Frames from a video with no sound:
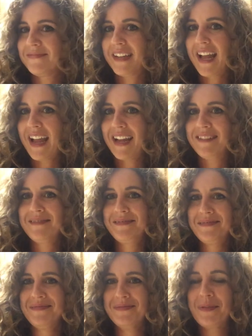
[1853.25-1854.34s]
Okay.
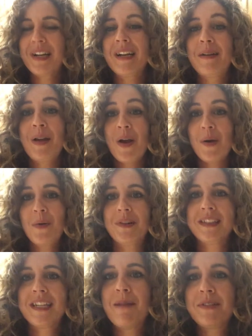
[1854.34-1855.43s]
We're gonna, oh,
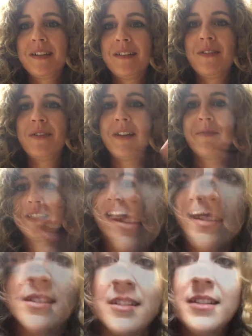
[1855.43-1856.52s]
it's time to, hold on one
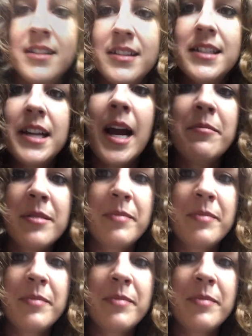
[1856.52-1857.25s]
second. It's time to